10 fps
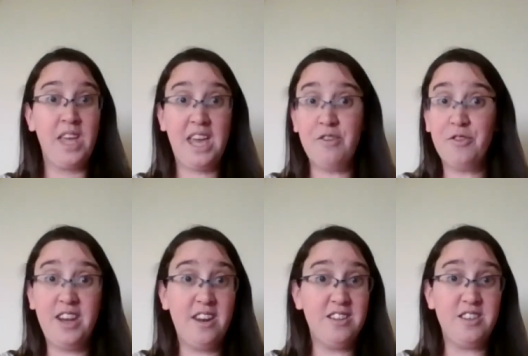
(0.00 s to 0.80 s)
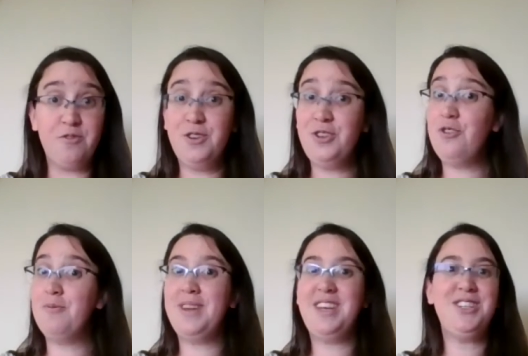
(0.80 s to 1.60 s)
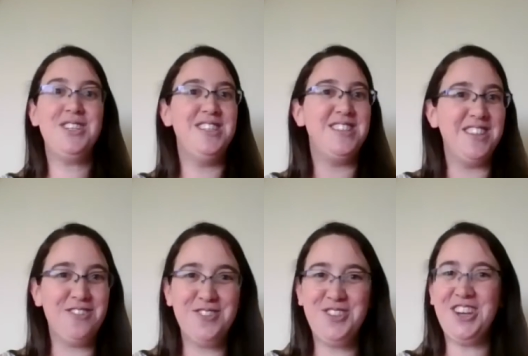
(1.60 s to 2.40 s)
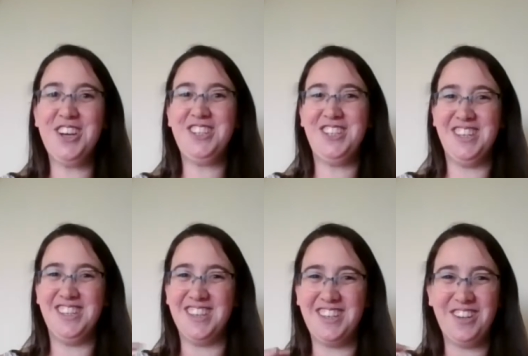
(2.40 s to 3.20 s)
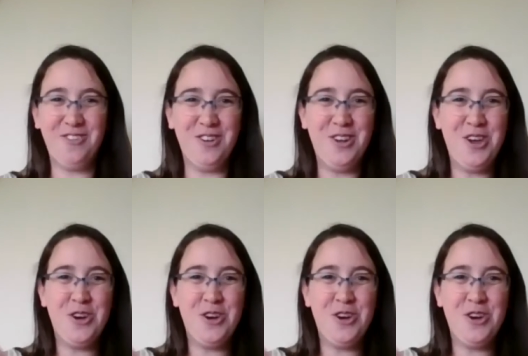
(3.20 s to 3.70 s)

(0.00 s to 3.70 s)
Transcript: even in our different denominations, our different churches, our different